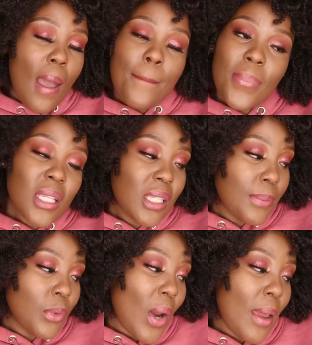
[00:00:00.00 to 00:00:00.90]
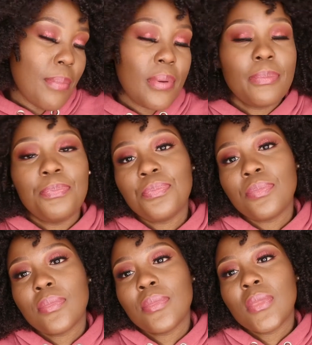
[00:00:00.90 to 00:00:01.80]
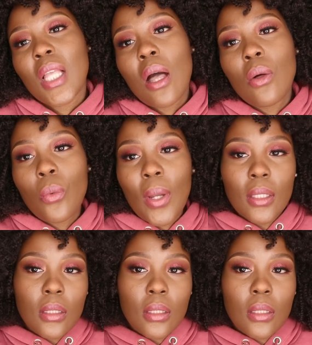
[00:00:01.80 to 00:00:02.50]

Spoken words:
please subscribe. I'll wait.